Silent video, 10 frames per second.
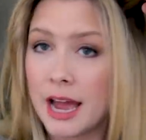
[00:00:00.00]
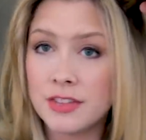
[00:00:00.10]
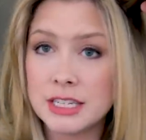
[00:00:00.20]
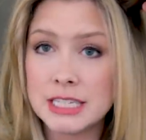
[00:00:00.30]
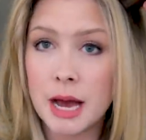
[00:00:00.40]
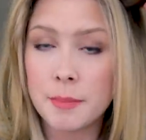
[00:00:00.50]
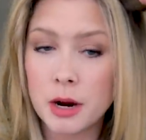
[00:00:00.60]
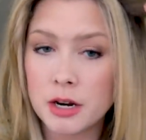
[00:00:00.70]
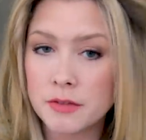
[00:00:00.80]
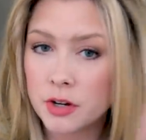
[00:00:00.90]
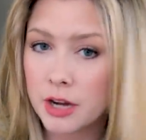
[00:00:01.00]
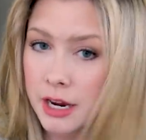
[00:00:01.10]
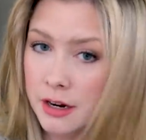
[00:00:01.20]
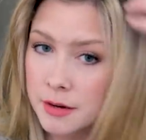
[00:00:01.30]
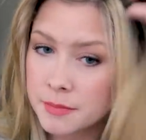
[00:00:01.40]
at the top part of your
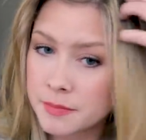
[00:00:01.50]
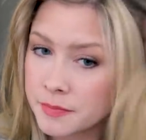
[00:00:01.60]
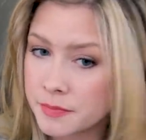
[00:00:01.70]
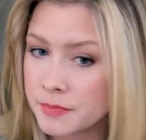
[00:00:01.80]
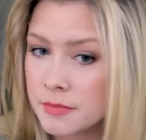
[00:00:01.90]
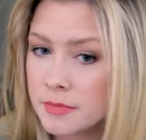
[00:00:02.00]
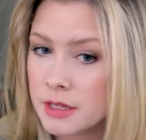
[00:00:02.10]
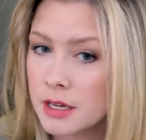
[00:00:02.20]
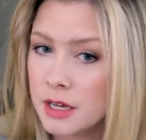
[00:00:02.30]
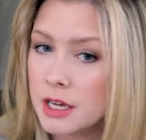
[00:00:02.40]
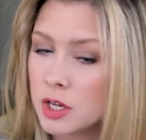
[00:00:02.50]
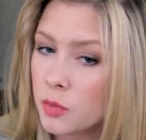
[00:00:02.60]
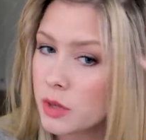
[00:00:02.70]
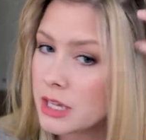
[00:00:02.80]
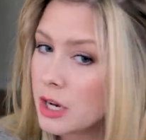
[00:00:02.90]
hair. You
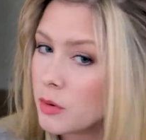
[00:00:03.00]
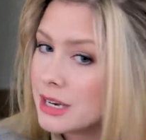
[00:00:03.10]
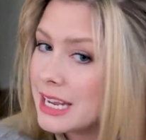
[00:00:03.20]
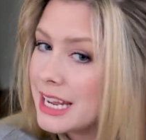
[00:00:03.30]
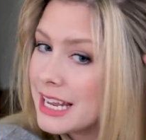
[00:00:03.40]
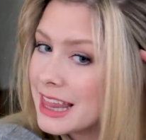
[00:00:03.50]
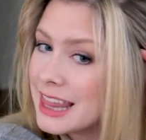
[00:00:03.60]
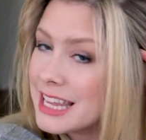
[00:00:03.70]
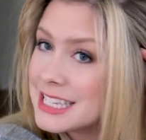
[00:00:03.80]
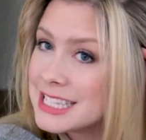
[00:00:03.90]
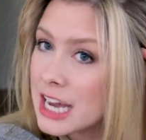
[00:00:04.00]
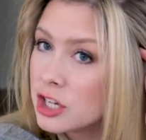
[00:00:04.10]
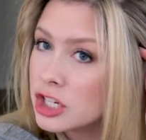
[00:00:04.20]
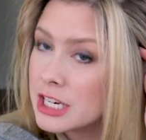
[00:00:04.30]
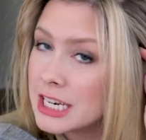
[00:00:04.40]
really don't need this
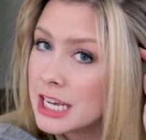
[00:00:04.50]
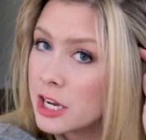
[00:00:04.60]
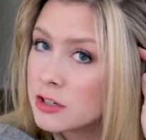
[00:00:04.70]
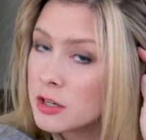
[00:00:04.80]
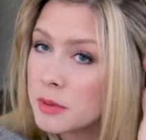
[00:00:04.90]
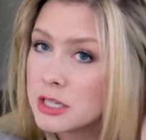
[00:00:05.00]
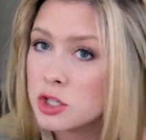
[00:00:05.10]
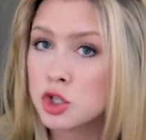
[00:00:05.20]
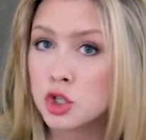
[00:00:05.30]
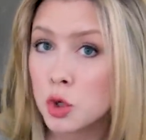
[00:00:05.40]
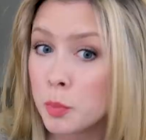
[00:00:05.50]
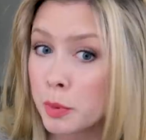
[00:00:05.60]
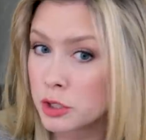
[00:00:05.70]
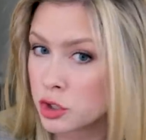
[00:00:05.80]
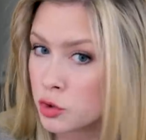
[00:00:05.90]
section in here to be
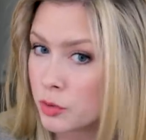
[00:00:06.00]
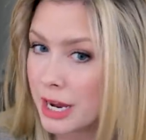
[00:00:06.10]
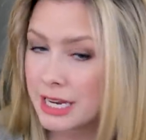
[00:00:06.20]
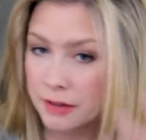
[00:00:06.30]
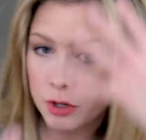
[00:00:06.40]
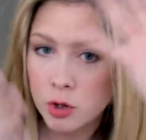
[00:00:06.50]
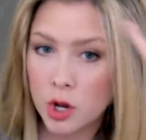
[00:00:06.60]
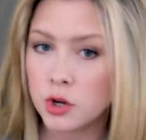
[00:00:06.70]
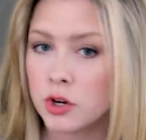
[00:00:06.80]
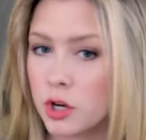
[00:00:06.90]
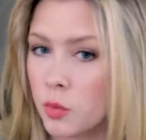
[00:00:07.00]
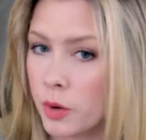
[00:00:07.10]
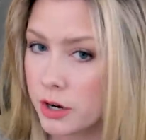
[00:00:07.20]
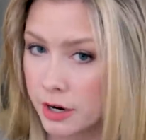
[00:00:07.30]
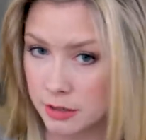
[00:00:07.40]
super straight if you know you're gonna
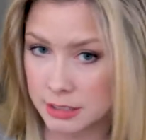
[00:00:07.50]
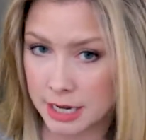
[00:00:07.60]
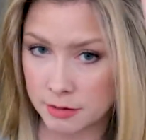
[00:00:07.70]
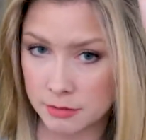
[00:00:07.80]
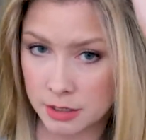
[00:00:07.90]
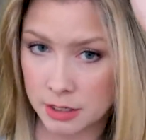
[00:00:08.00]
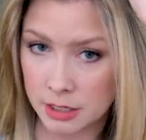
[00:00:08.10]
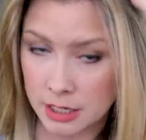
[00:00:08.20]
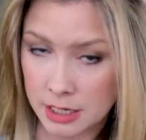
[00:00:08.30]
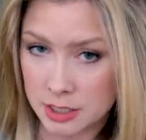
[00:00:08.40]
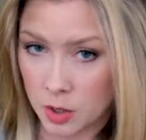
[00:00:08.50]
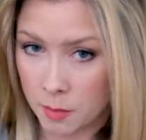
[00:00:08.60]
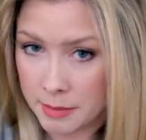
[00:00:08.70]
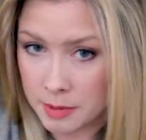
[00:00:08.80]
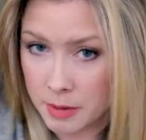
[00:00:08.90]
wear your hair down. So it
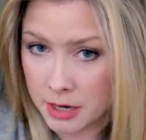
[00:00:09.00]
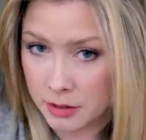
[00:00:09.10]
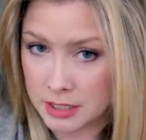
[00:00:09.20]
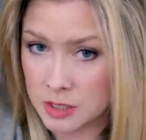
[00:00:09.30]
may be better to